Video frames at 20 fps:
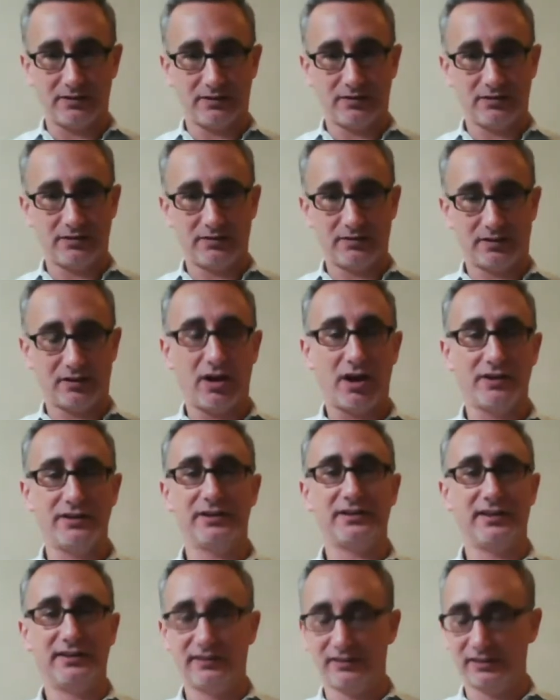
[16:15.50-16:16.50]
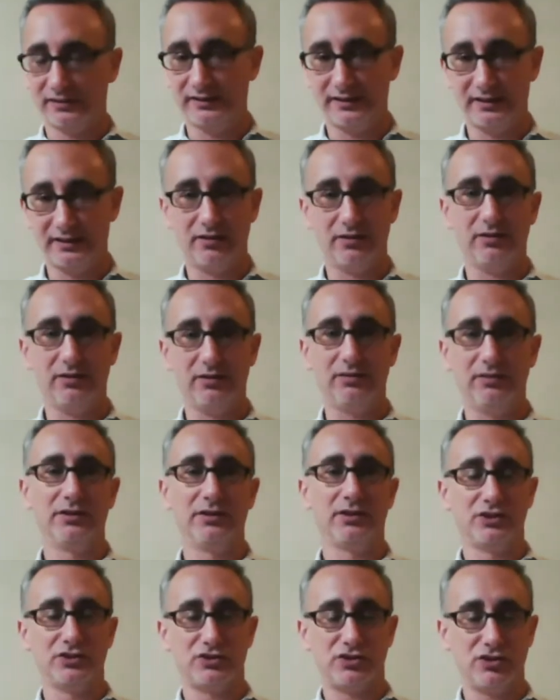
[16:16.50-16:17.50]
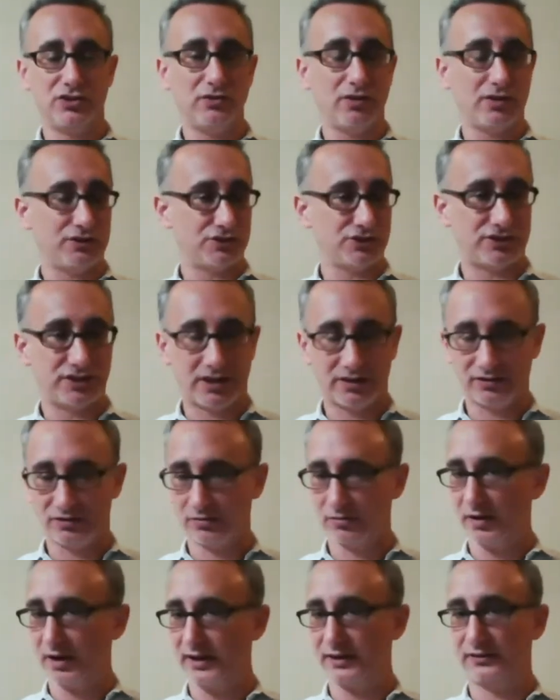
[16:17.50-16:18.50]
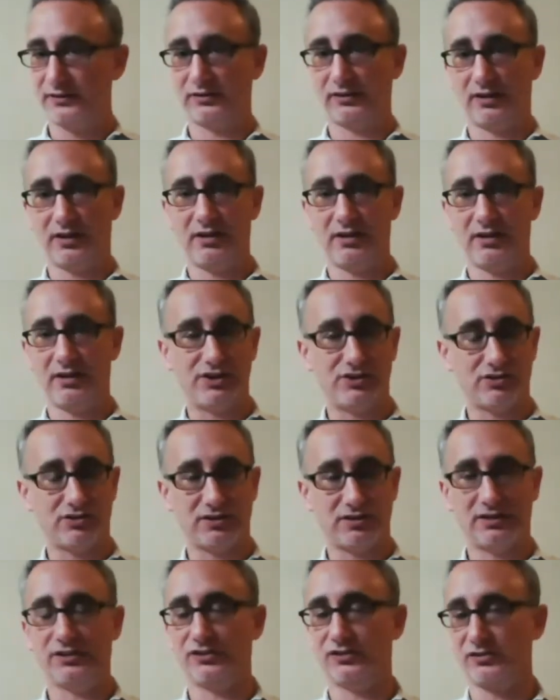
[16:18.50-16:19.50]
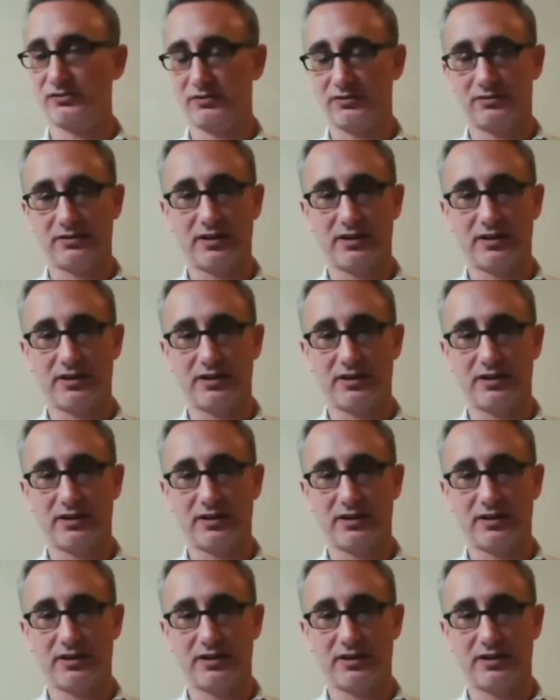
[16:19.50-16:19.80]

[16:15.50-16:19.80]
that the conduct is illegal, two, understand their rights, and make sure they